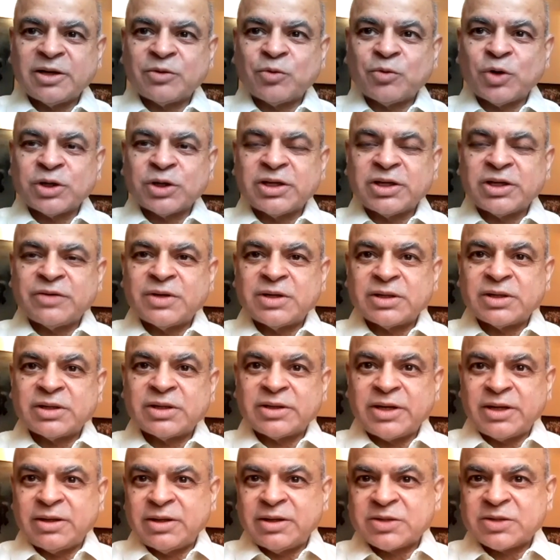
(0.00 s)
what they were
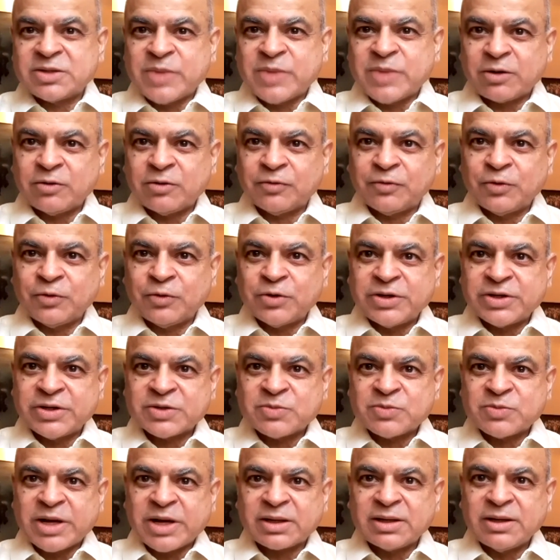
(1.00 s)
3 years back or 4 years
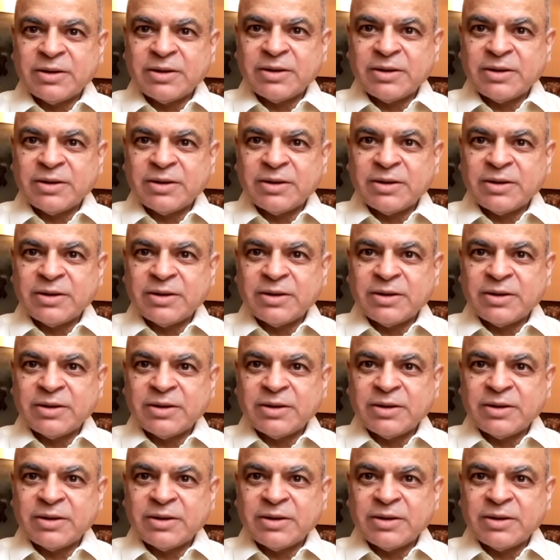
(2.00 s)
back.